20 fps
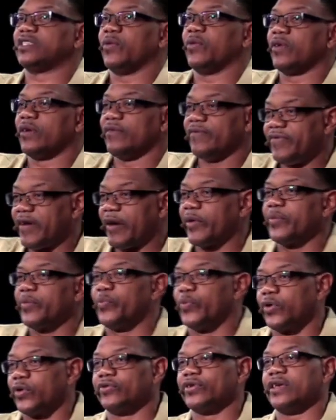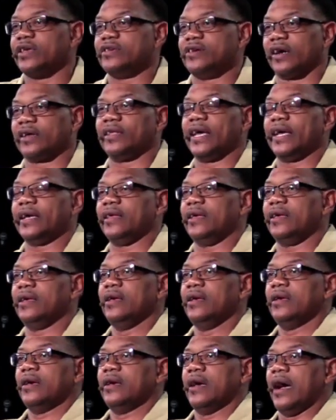with a very brilliant young lady
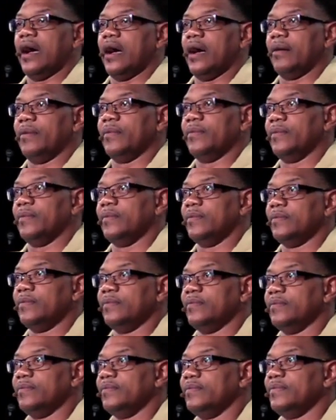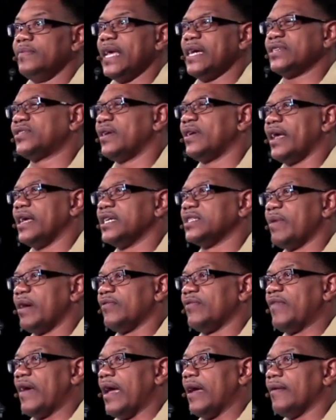yesterday, as a matter of
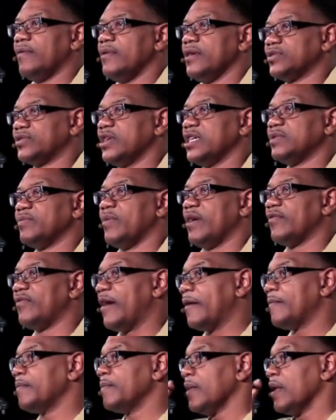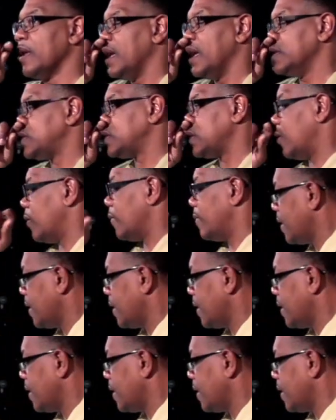fact. And so